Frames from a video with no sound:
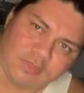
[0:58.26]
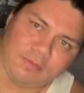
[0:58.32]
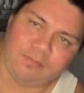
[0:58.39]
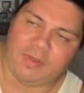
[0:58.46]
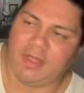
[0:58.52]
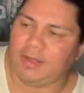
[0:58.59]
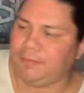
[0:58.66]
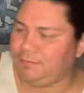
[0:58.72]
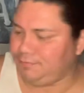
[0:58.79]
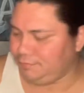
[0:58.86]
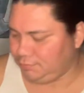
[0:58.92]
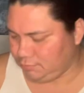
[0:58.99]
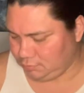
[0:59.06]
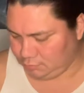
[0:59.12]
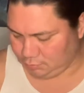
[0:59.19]
Bang.
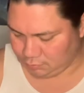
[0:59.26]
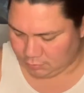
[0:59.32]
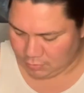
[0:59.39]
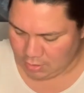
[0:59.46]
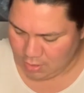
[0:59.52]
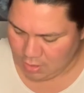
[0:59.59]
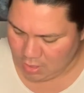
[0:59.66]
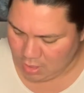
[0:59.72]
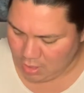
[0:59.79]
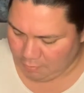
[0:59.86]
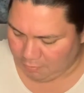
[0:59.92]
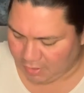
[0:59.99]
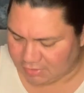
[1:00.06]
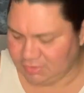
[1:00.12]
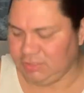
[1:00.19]

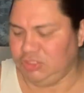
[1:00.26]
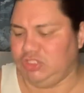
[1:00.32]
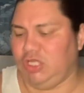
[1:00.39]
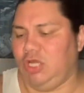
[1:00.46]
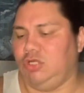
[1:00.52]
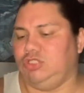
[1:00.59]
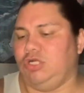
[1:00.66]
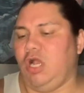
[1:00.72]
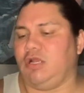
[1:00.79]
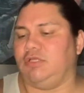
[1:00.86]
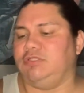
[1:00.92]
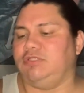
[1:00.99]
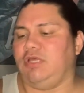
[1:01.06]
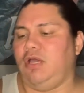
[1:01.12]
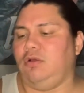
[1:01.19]
Mexican style chocolate
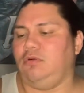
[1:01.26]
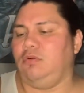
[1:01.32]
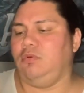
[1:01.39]
stout